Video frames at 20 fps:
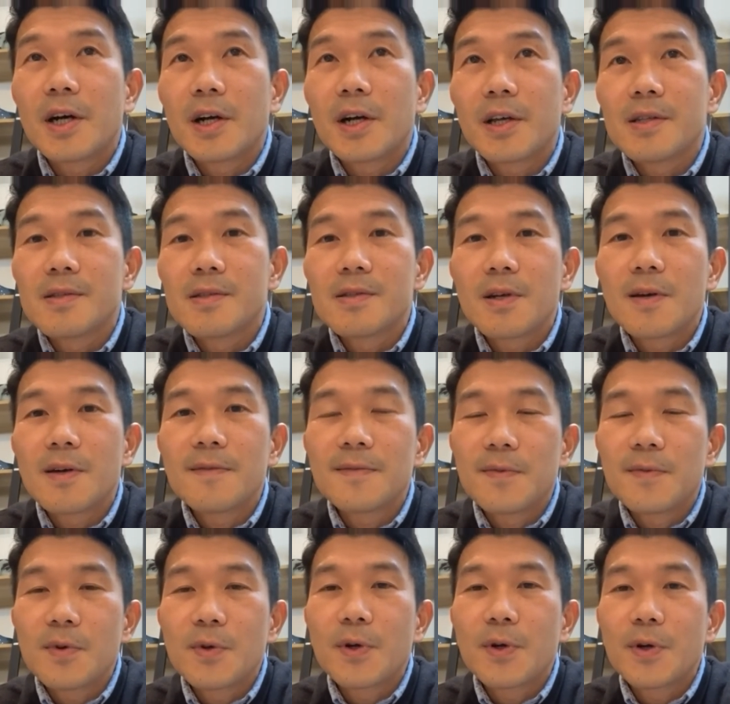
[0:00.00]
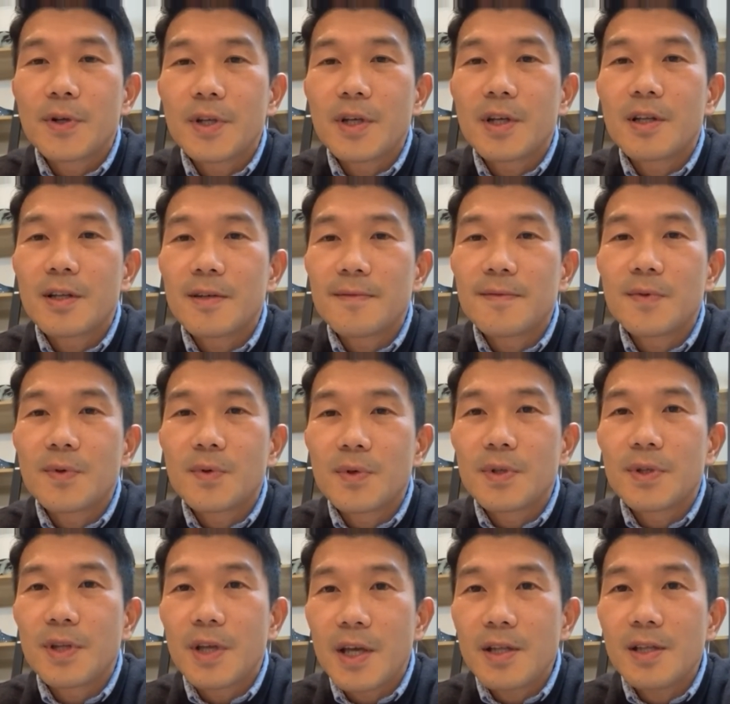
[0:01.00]
served for Korean Airlines for
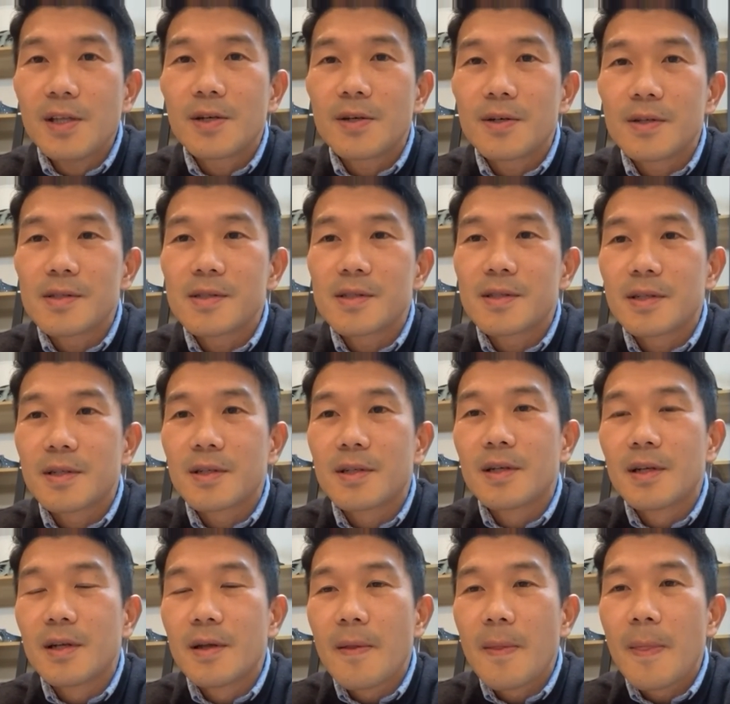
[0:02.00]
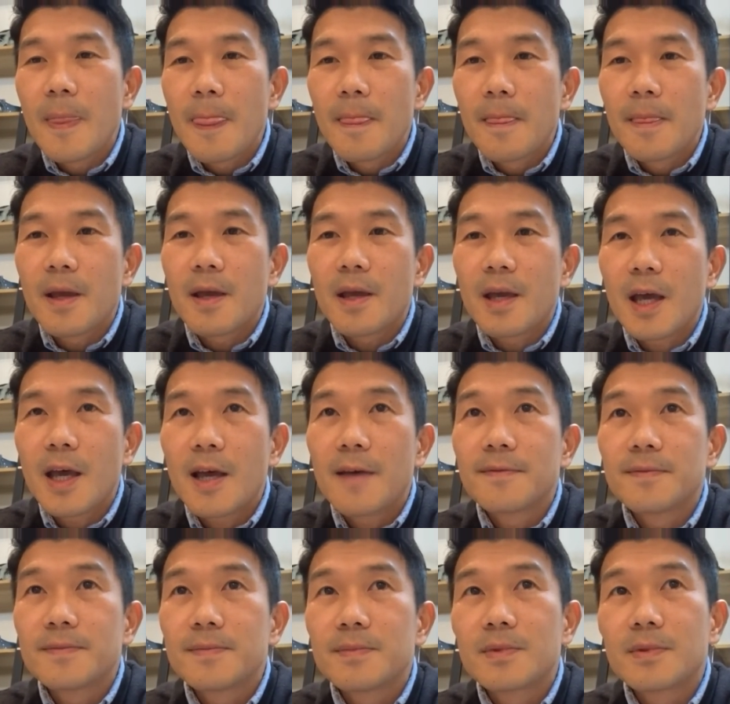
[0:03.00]
10 years, they
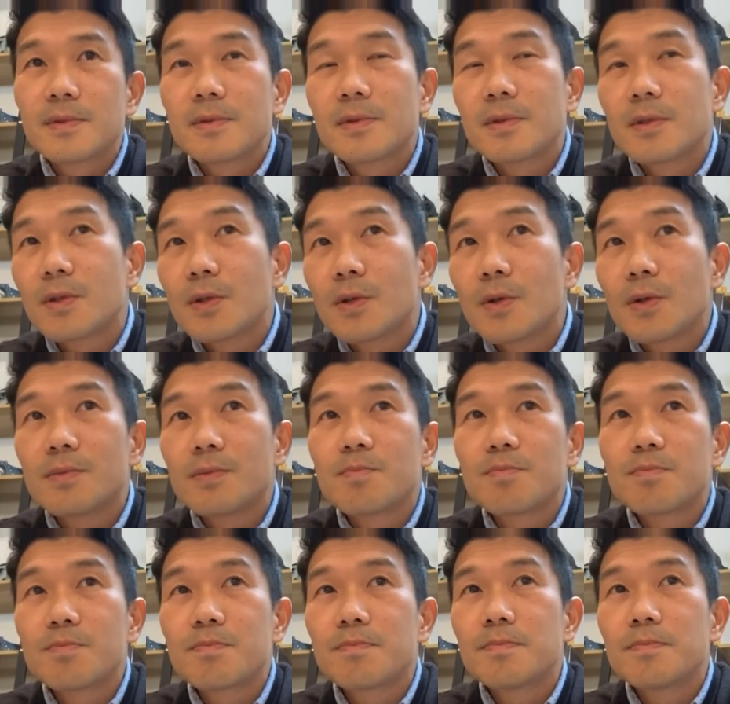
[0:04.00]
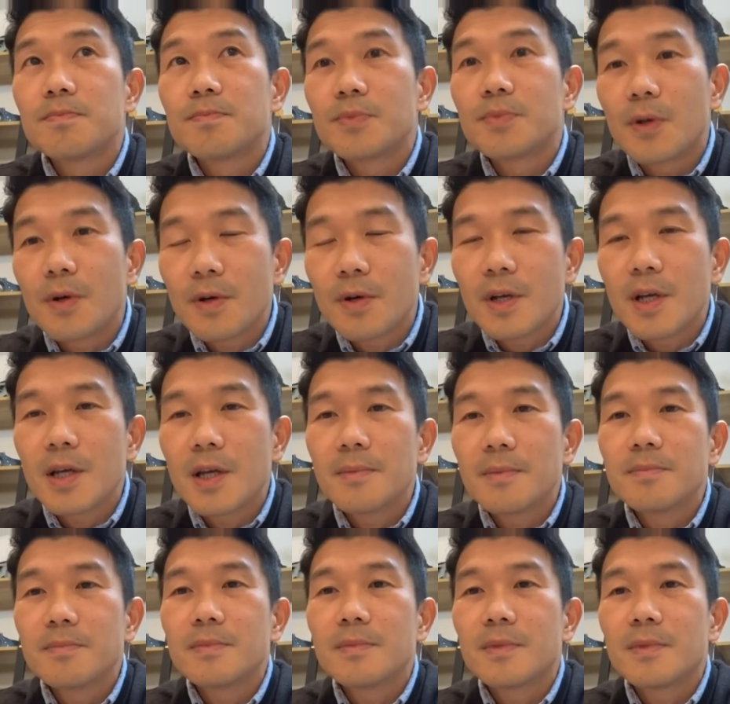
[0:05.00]
have good
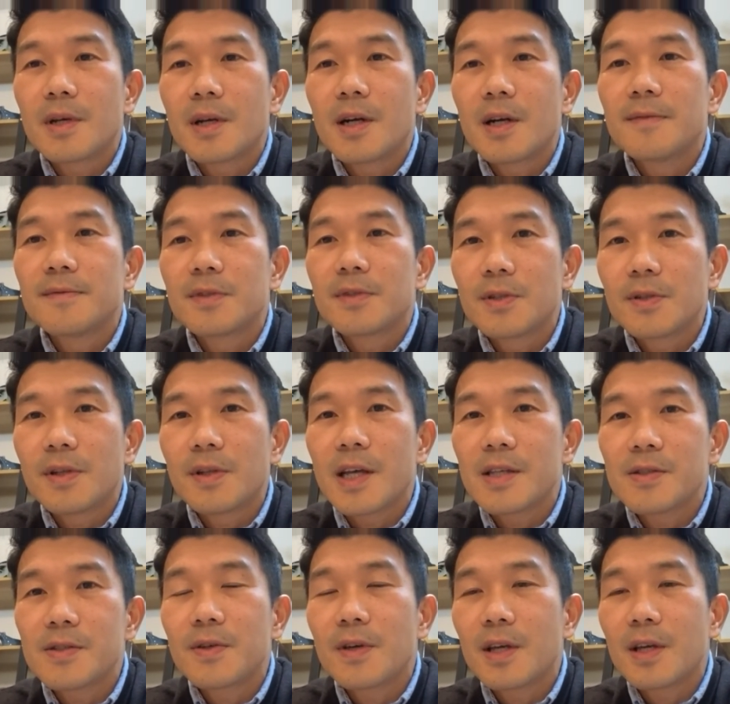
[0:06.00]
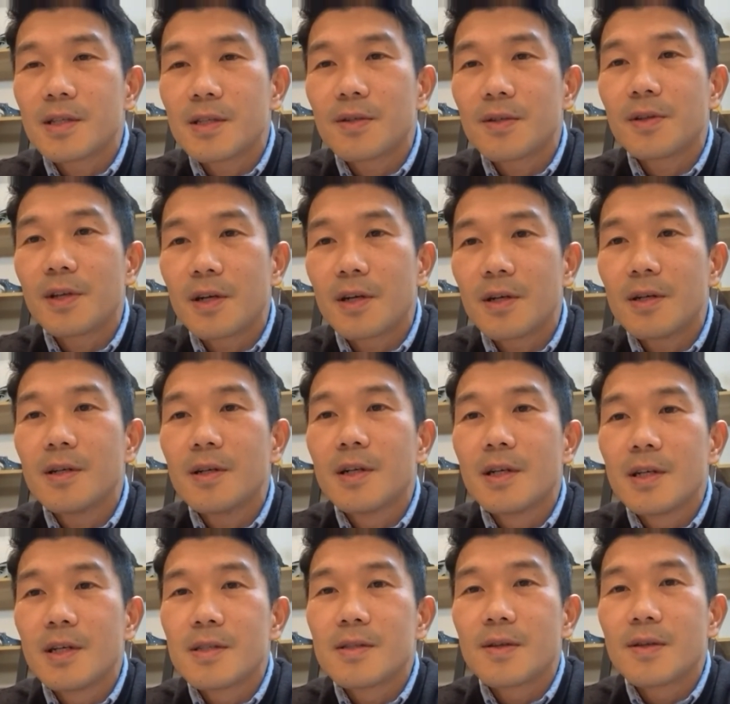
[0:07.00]
program, they have good education there.
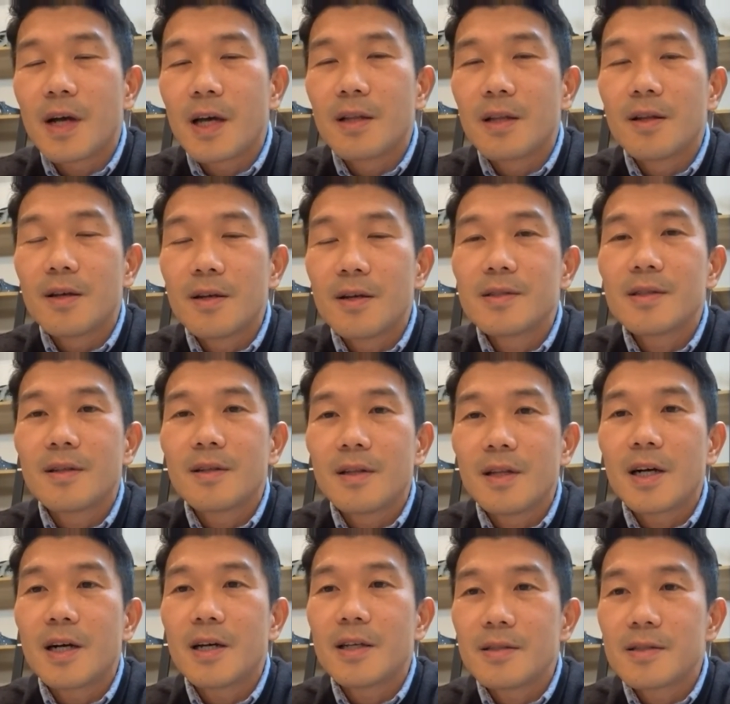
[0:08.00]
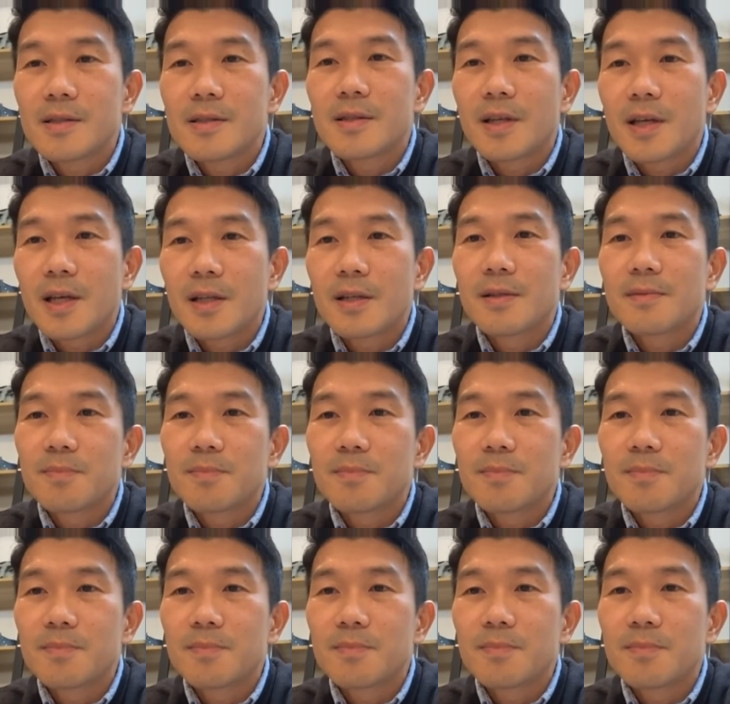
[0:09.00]
So I learned a lot that
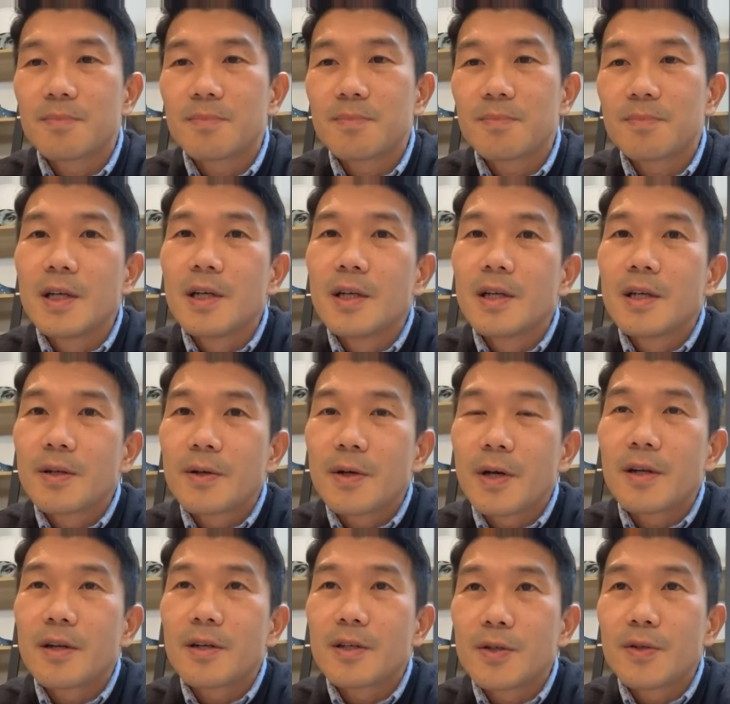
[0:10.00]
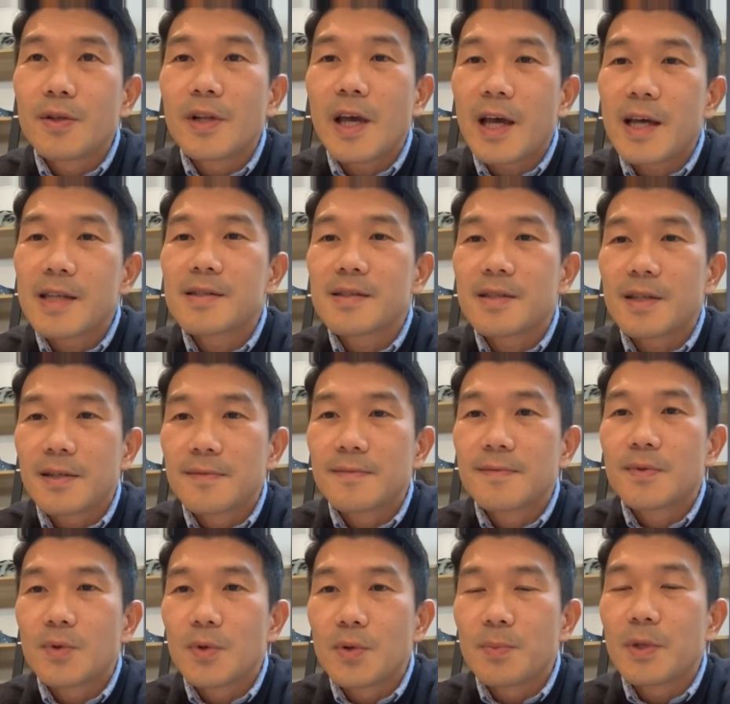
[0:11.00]
become quite a good asset
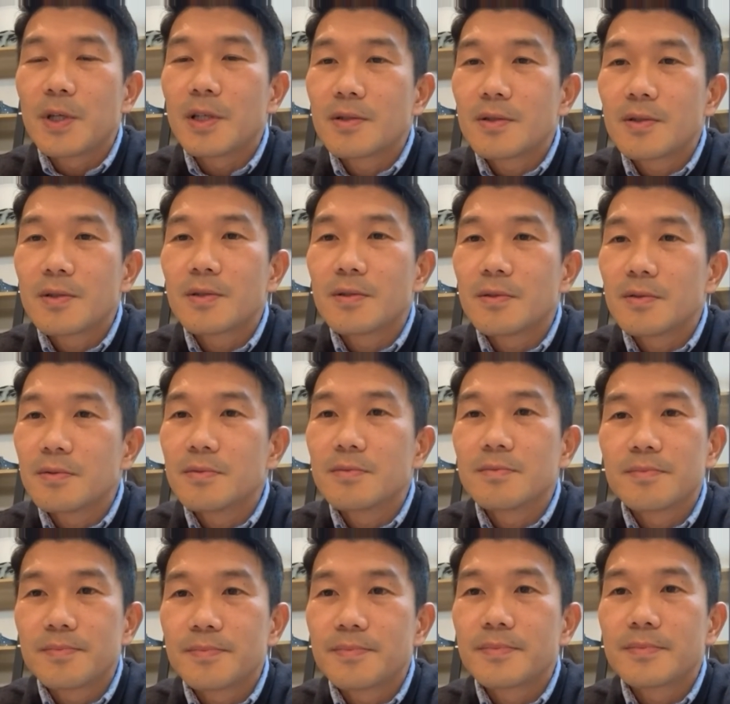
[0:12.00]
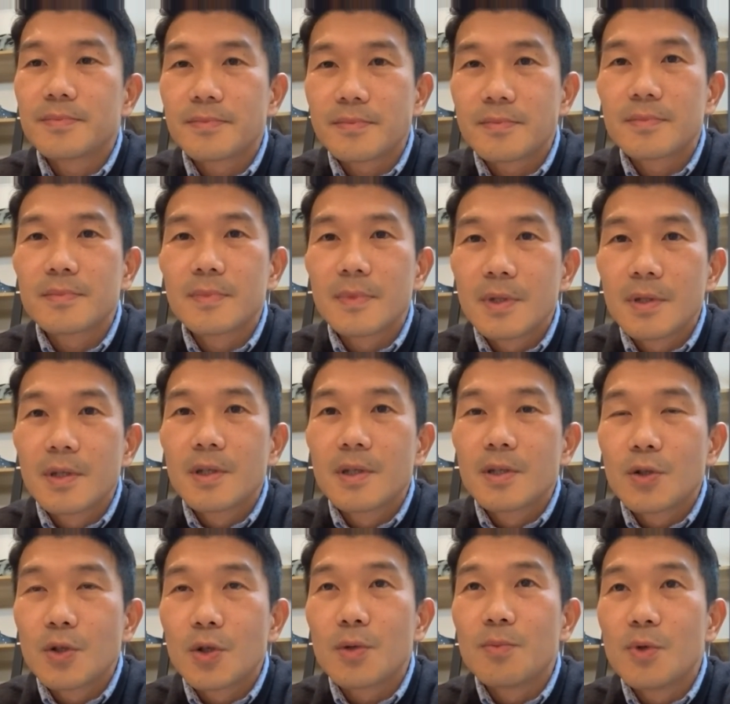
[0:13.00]
for me to
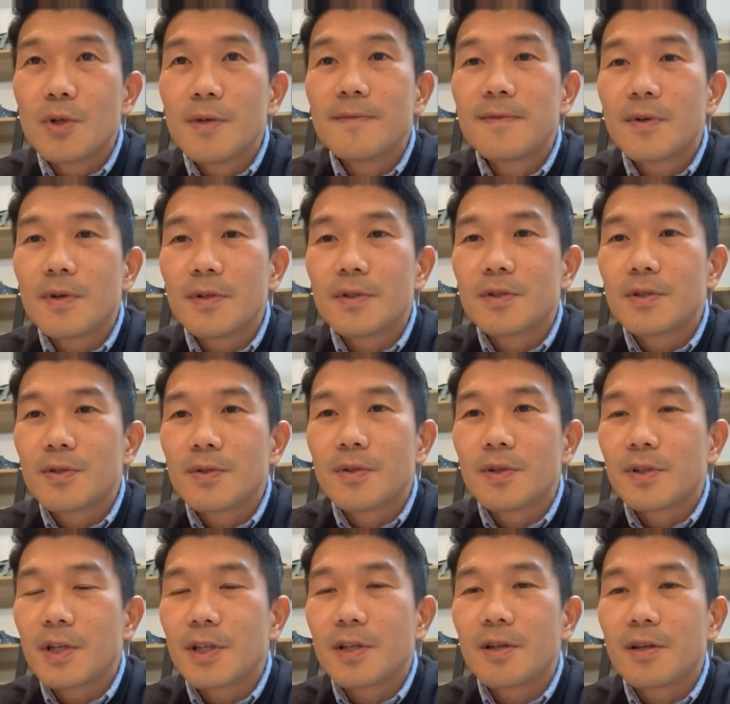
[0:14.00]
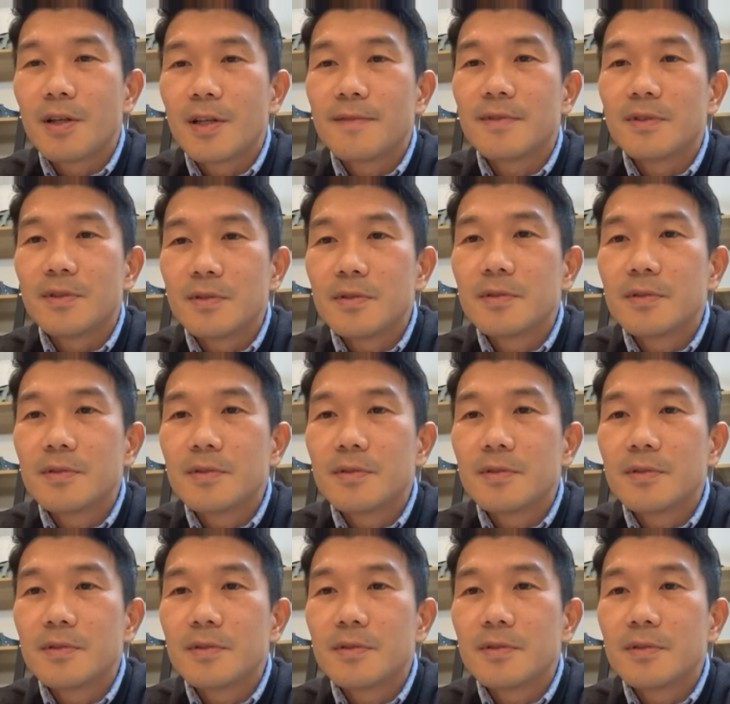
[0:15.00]
move on to another level.